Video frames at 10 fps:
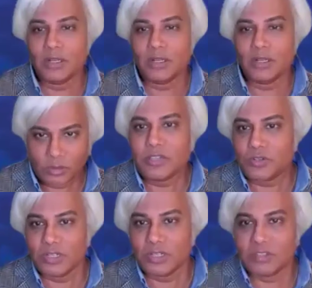all my
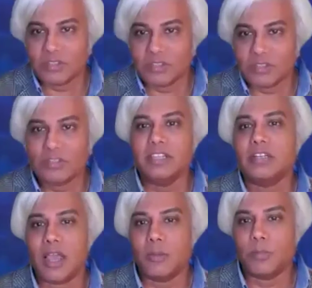students, read
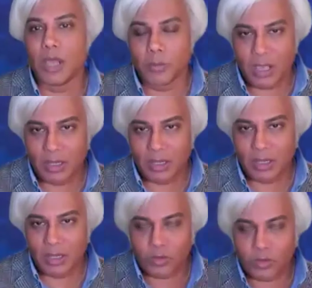the entire
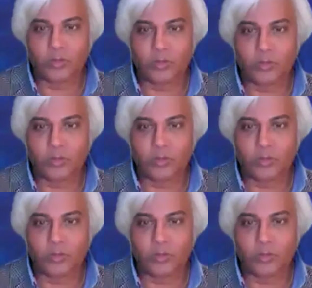Mahabharata